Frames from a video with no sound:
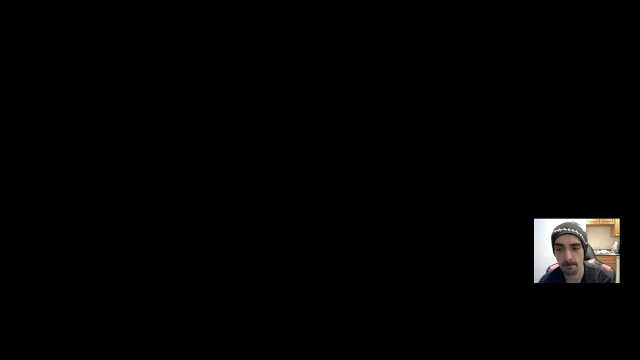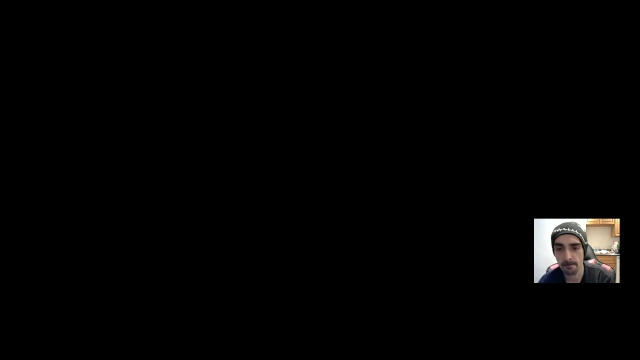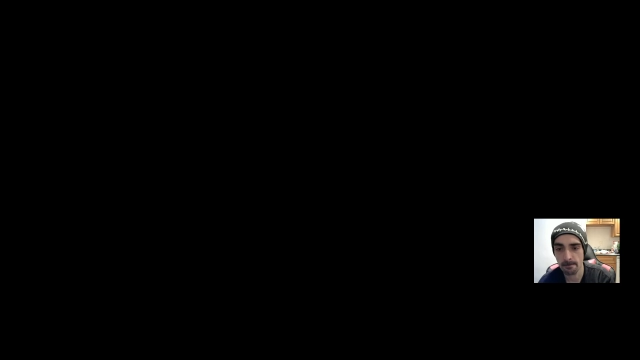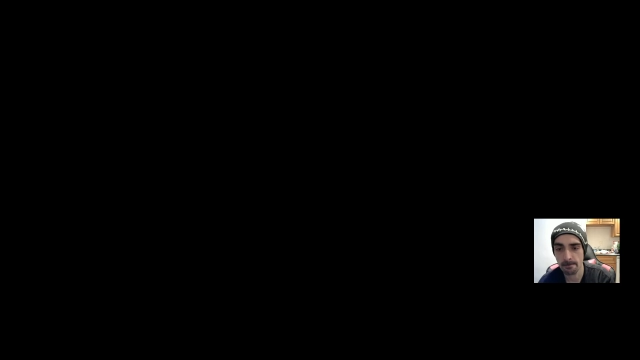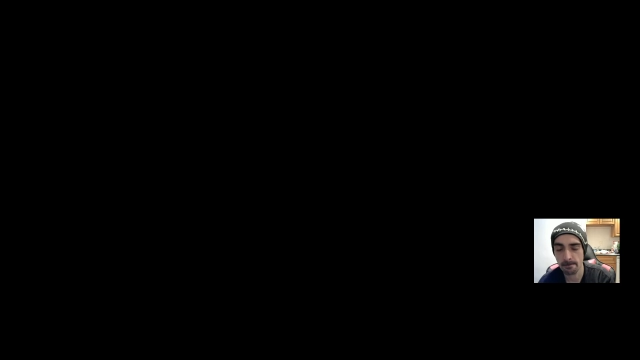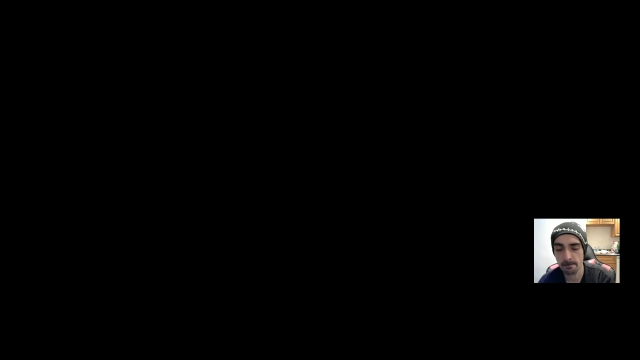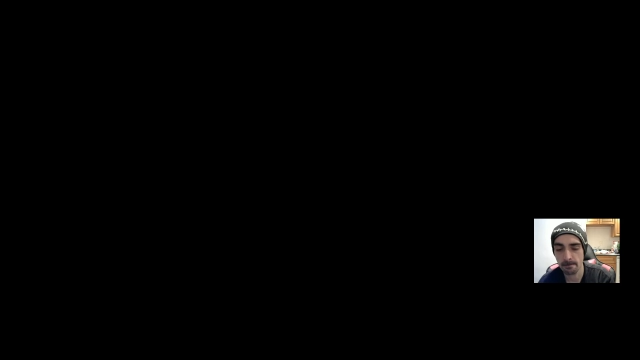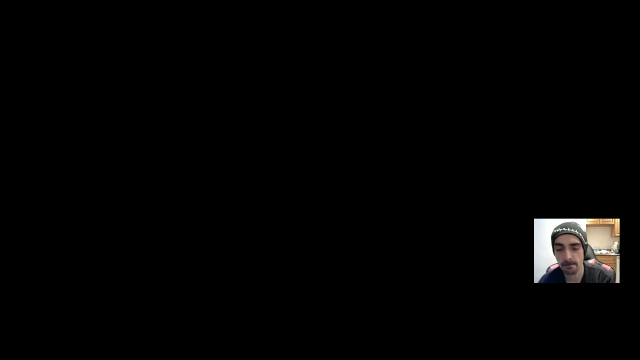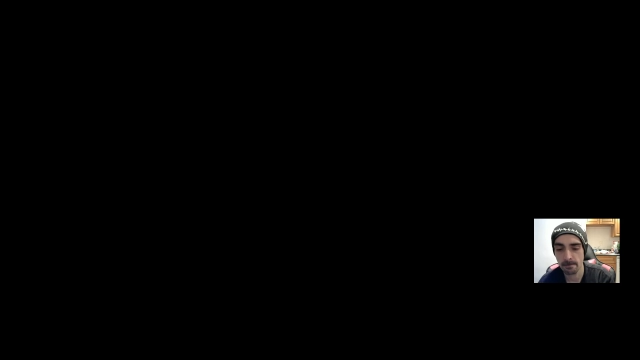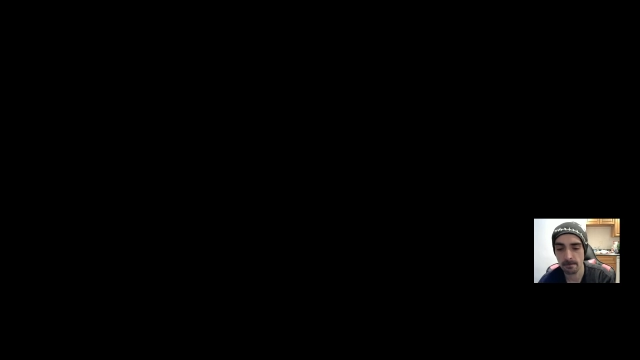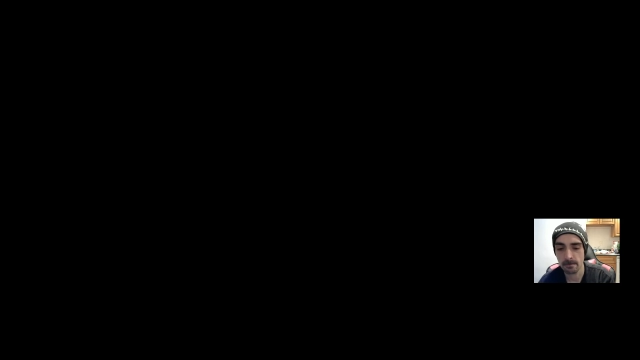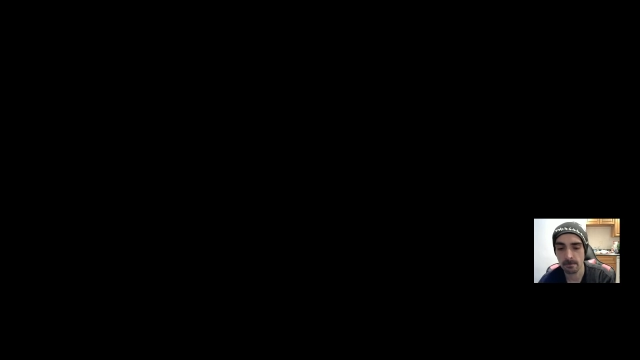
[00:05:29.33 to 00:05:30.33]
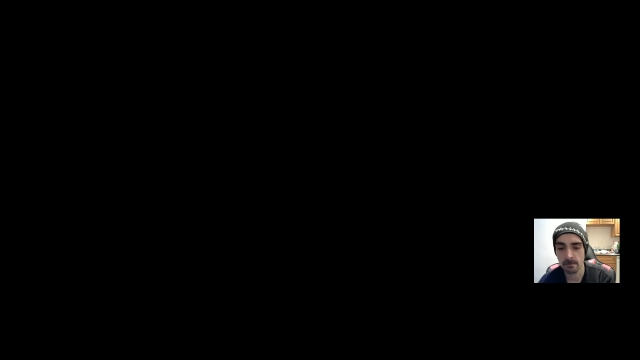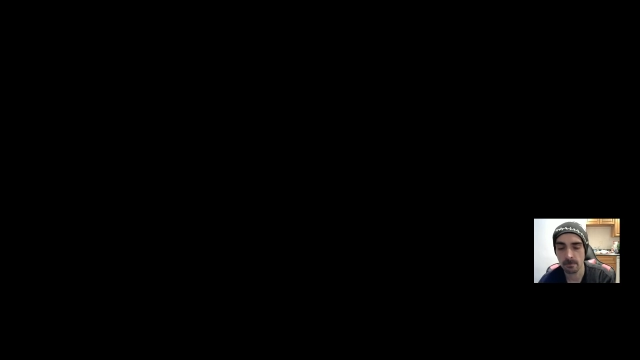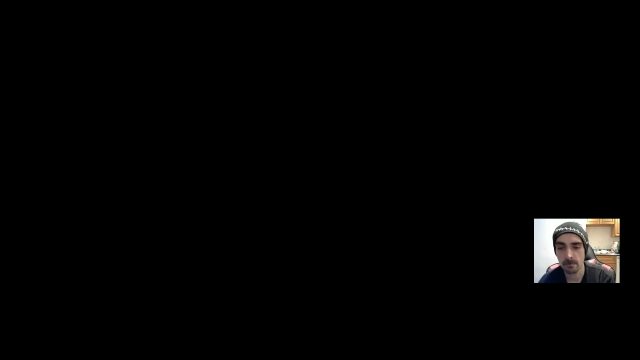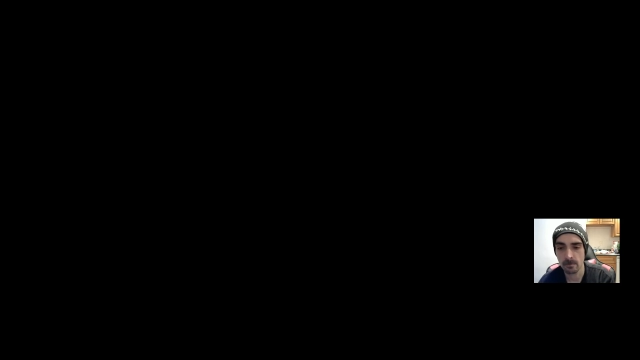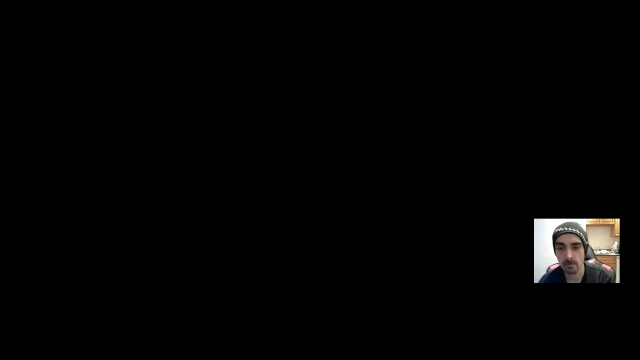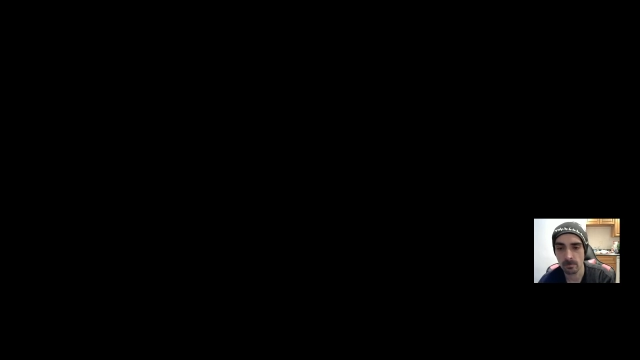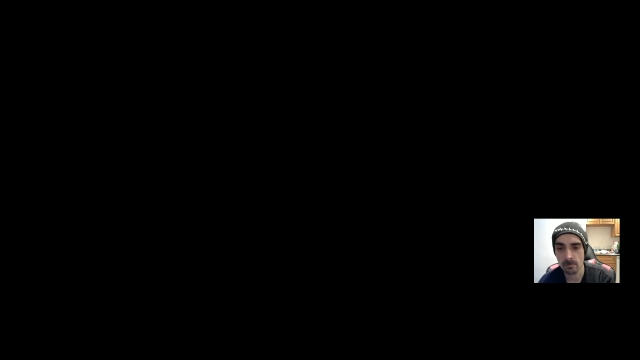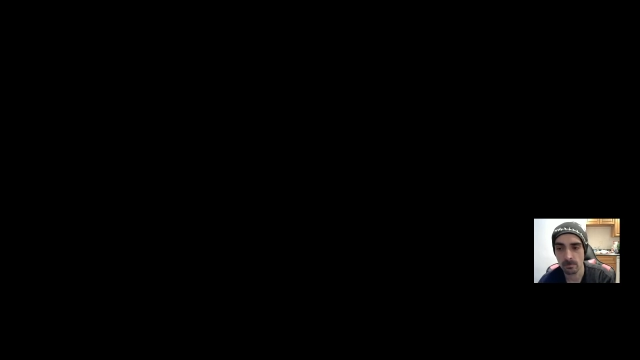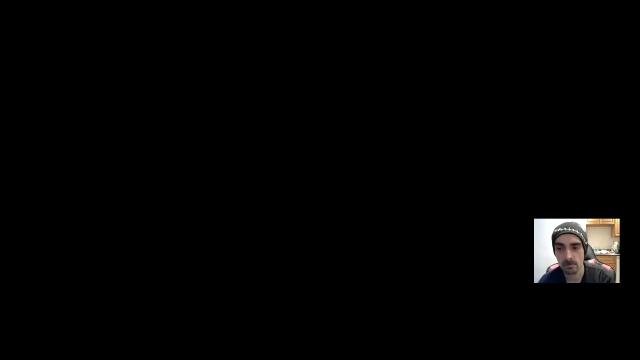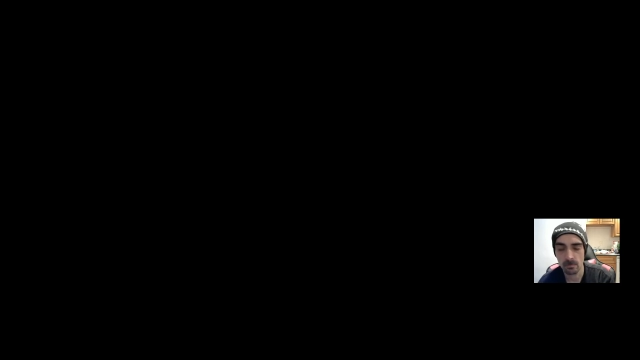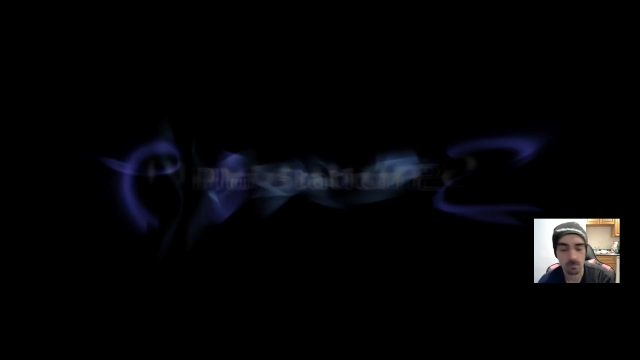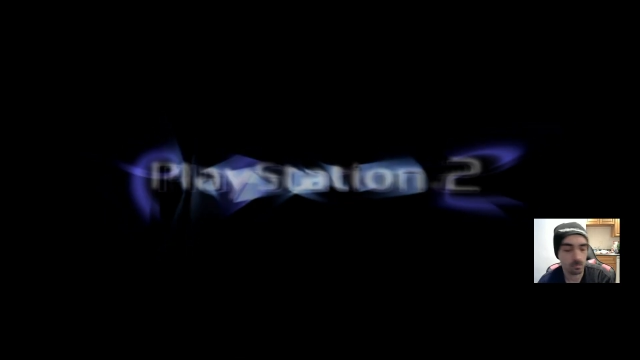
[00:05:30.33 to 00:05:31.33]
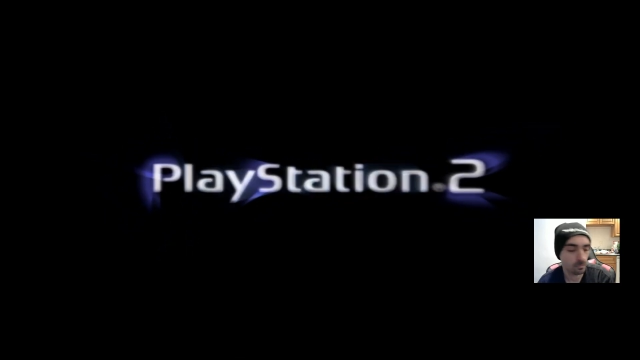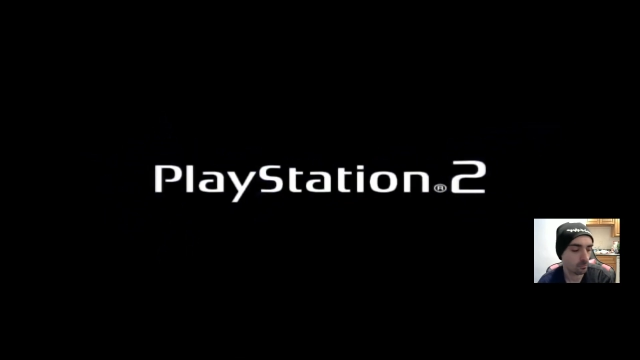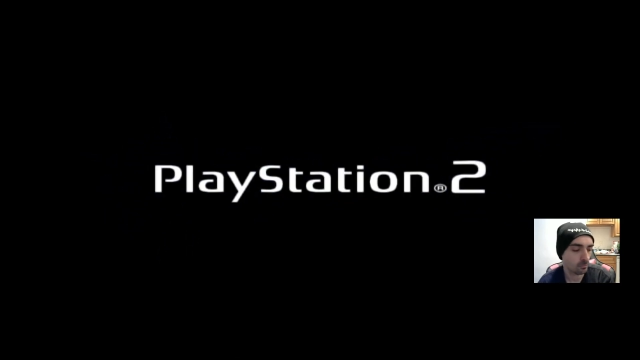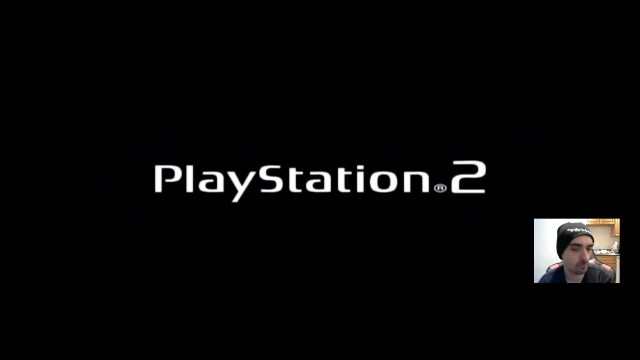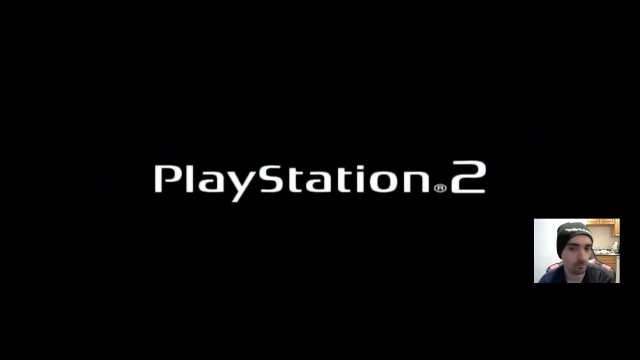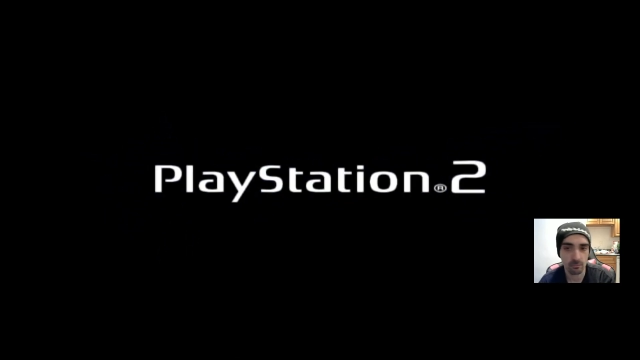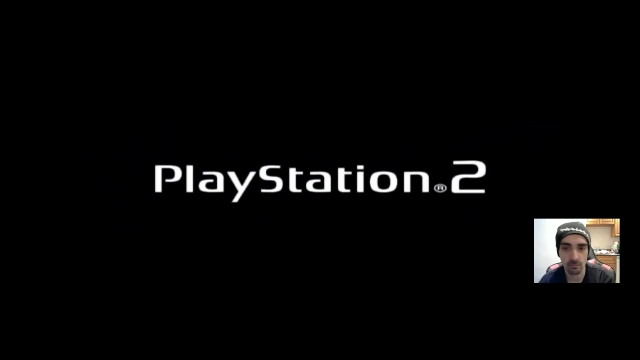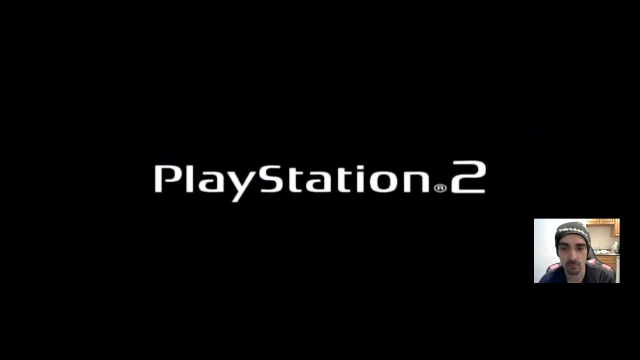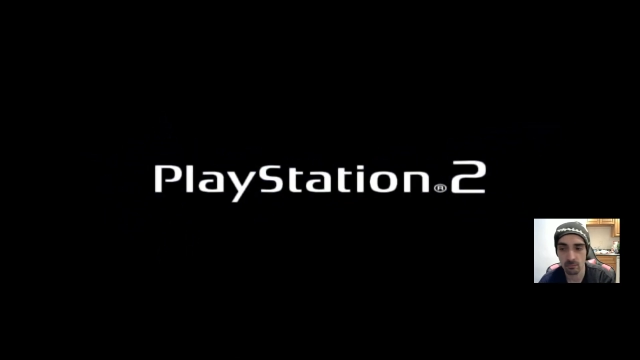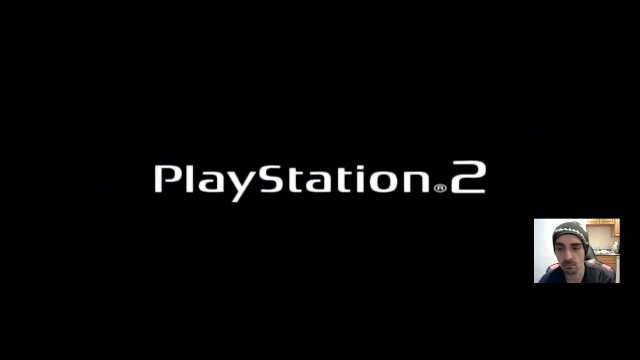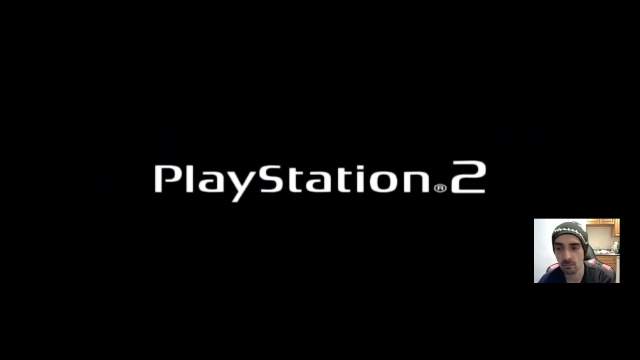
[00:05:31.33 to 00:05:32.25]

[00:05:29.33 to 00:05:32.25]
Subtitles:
Nobody speaks.